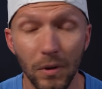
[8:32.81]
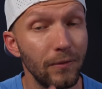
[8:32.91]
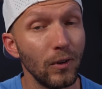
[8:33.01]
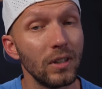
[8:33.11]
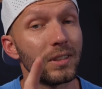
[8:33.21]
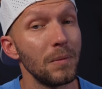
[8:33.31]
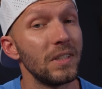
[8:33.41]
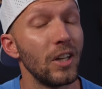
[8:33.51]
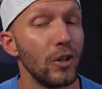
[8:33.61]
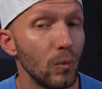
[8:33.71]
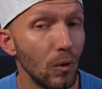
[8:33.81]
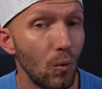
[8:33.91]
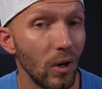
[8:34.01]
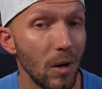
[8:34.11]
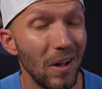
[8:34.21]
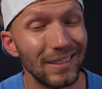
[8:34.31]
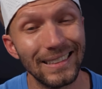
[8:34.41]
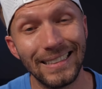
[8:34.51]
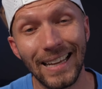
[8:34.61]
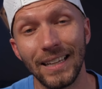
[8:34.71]
but first let me tell you real quick about
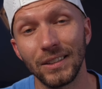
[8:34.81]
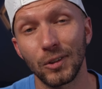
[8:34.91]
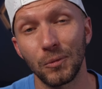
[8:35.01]
today's